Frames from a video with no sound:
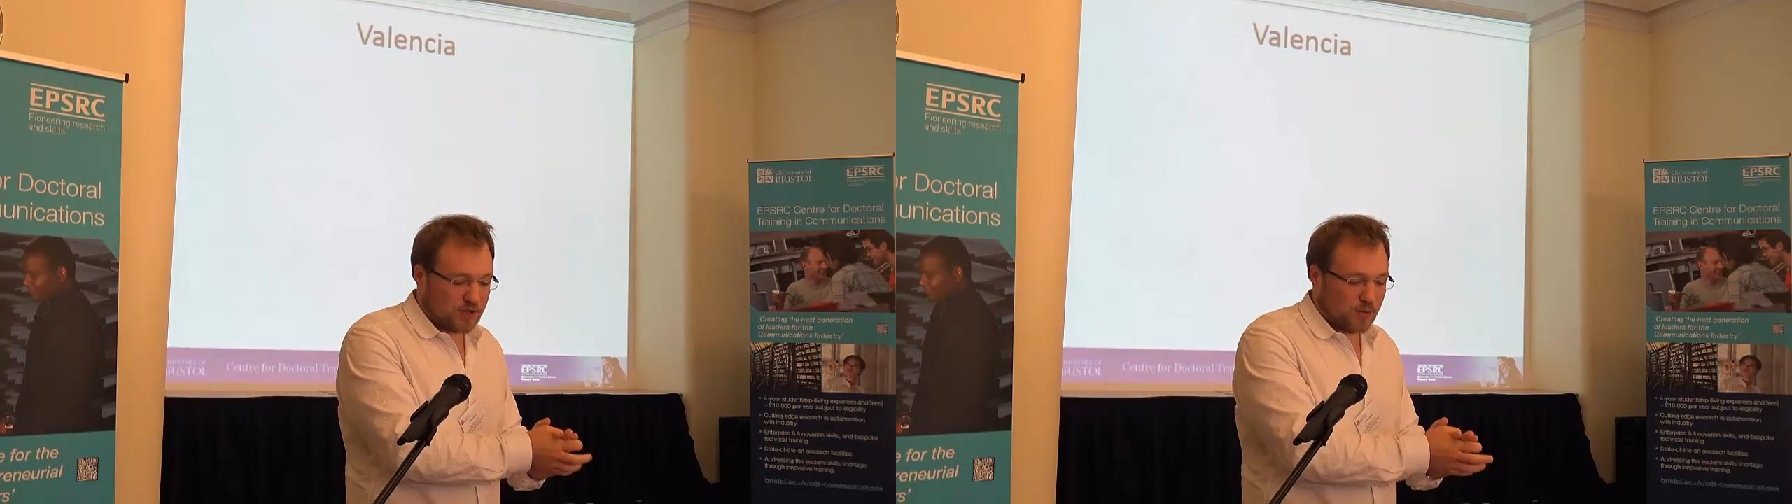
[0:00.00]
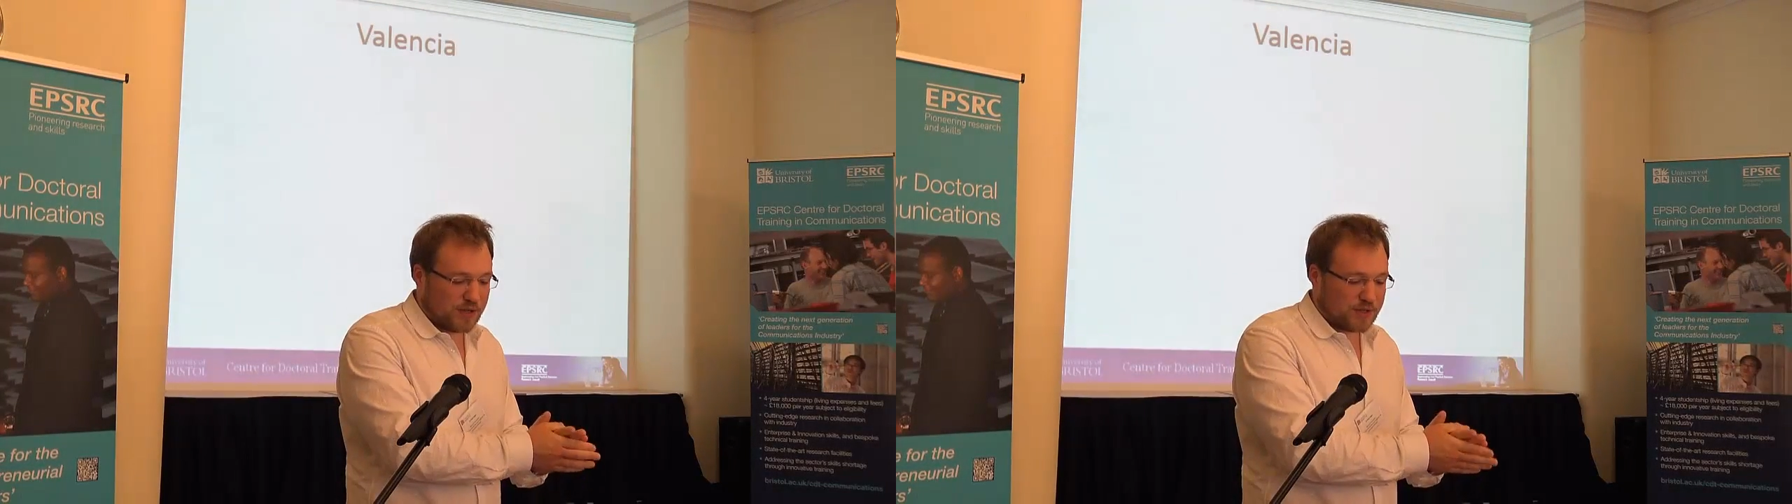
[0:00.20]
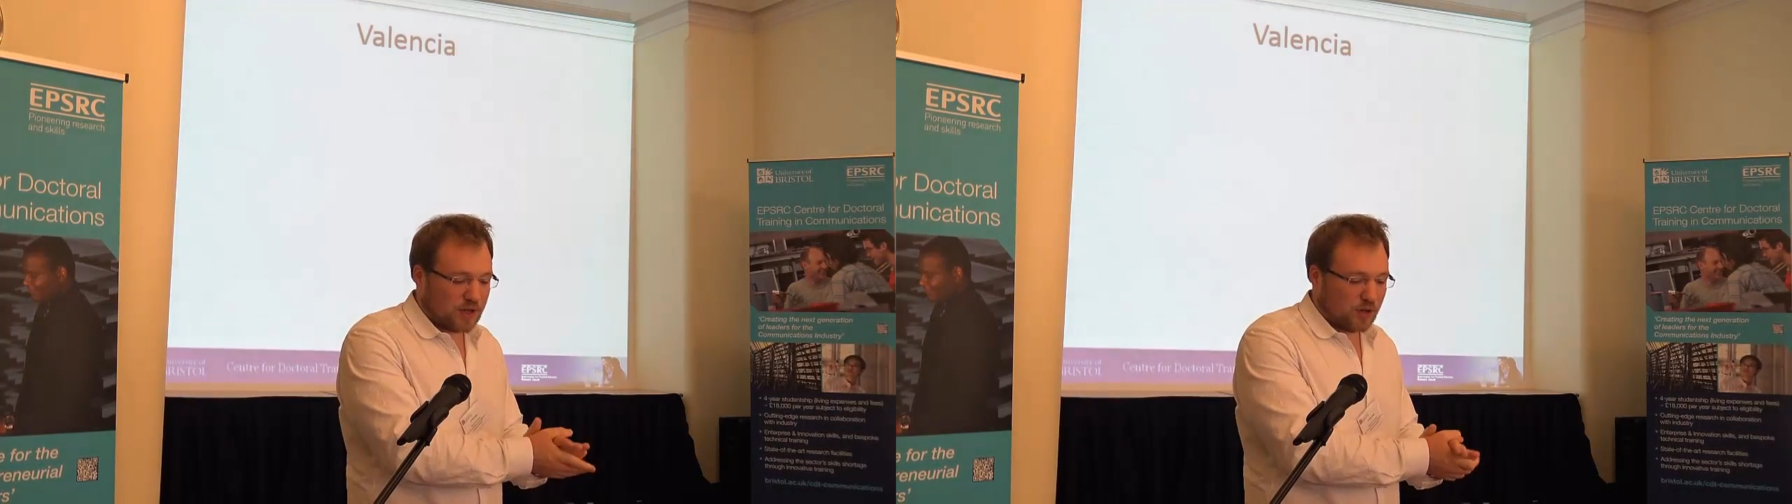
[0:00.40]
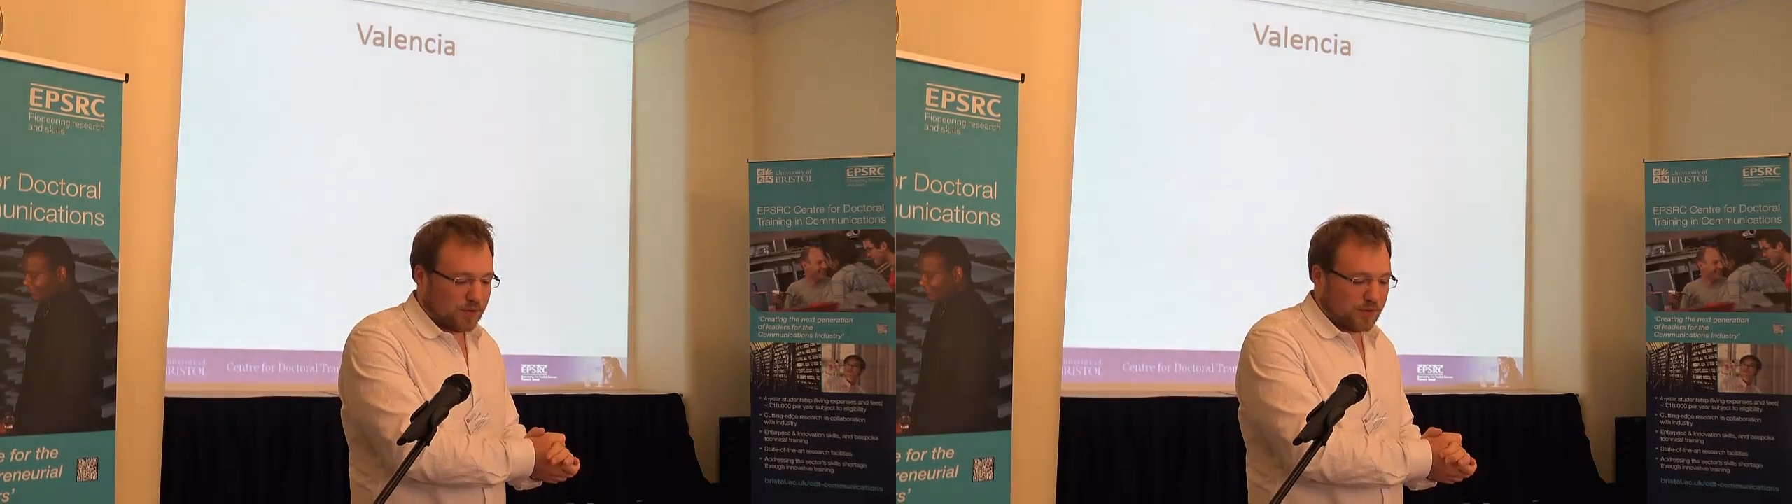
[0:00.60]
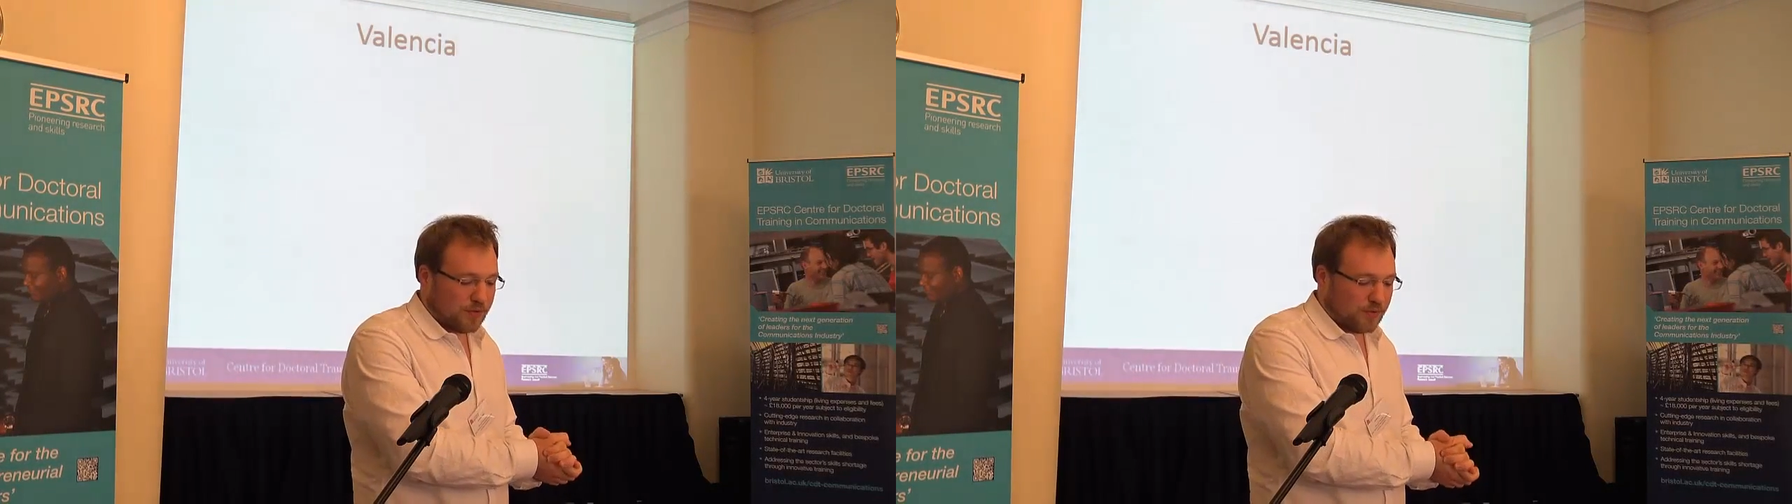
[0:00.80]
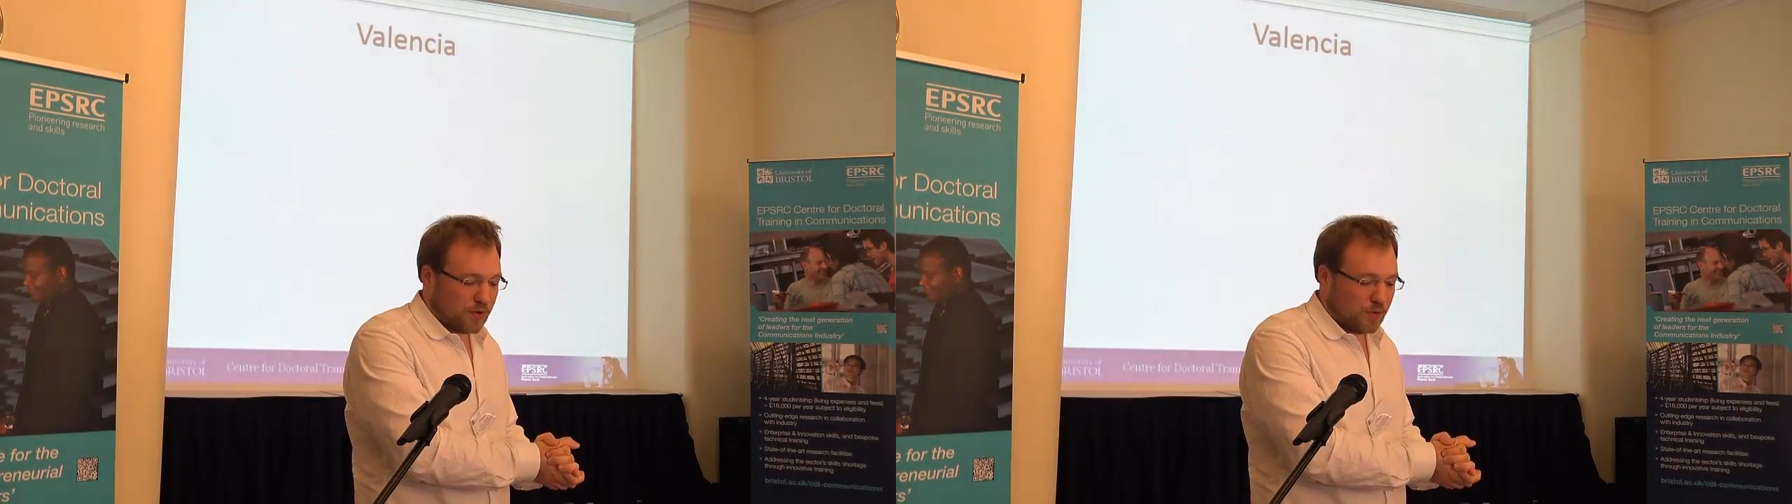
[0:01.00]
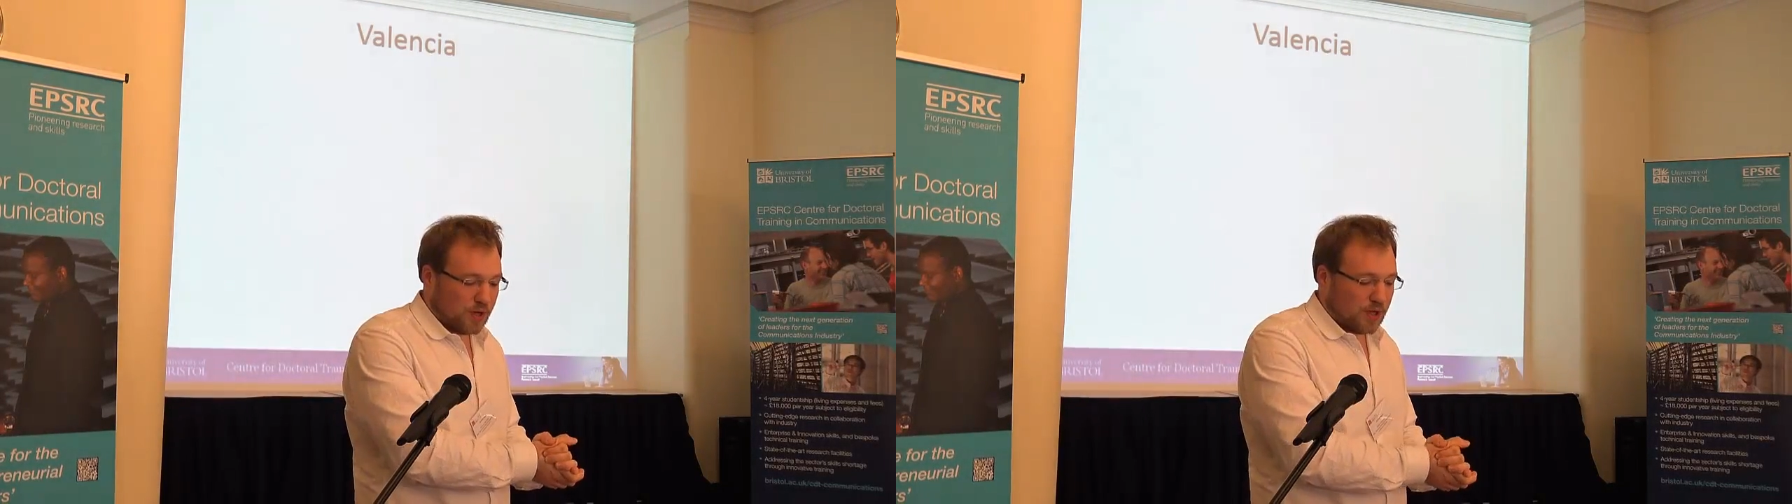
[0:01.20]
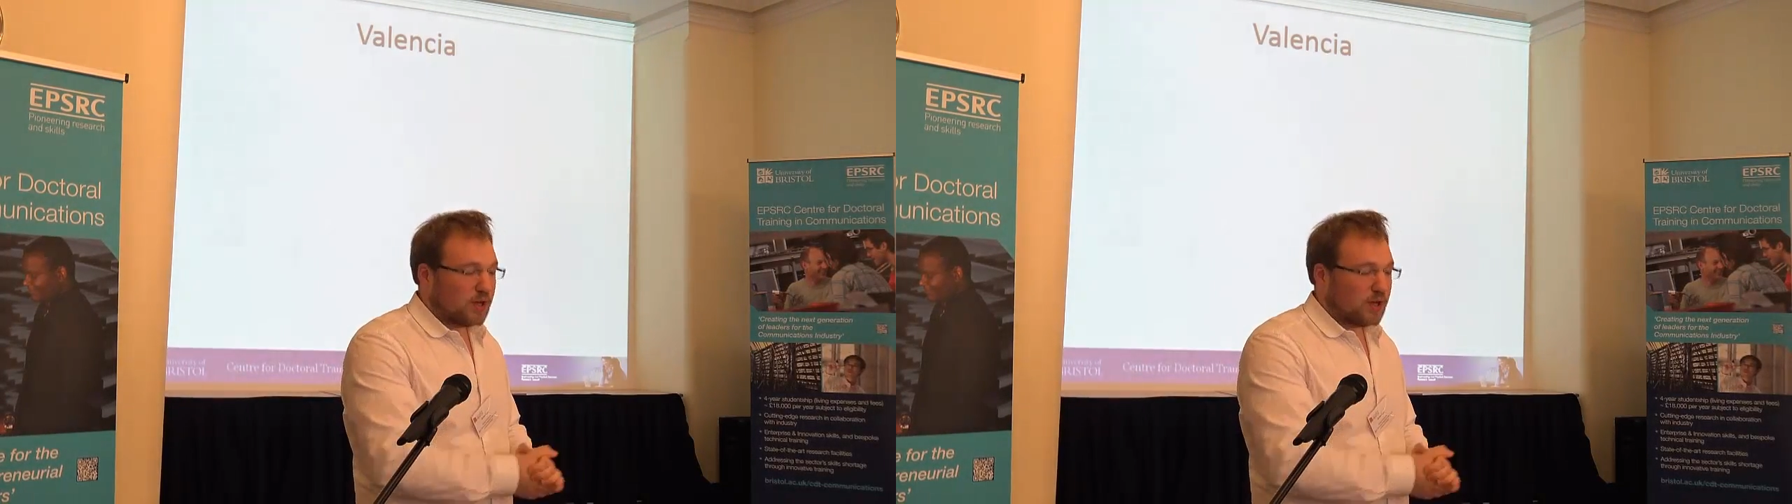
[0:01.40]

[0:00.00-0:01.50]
two-week secondment through